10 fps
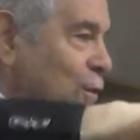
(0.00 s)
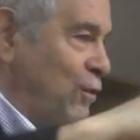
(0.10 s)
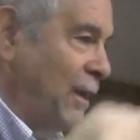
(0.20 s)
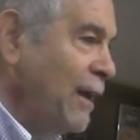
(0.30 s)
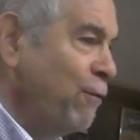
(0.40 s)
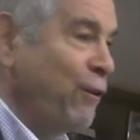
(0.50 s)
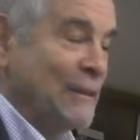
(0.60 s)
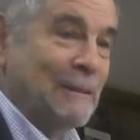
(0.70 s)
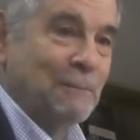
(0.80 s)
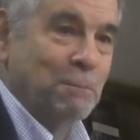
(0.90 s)
are safe,
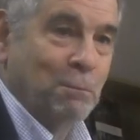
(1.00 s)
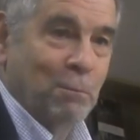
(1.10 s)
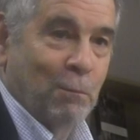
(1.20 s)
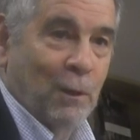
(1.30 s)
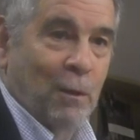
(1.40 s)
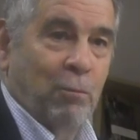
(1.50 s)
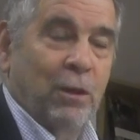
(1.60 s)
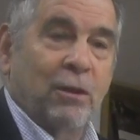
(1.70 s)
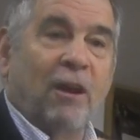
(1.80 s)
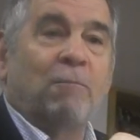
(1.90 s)

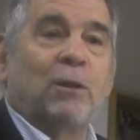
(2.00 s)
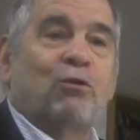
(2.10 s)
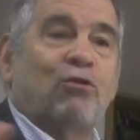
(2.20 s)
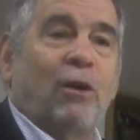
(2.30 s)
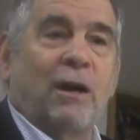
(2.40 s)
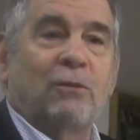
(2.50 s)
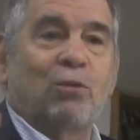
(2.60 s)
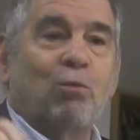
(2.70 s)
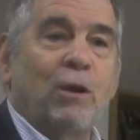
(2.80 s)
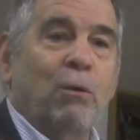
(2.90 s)
but the government's trying
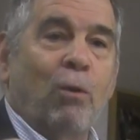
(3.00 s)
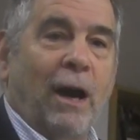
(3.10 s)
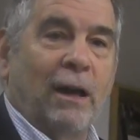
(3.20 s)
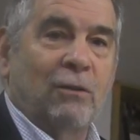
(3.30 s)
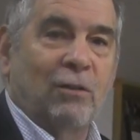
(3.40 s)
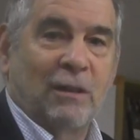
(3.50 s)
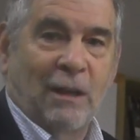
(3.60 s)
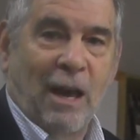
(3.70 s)
to rewrite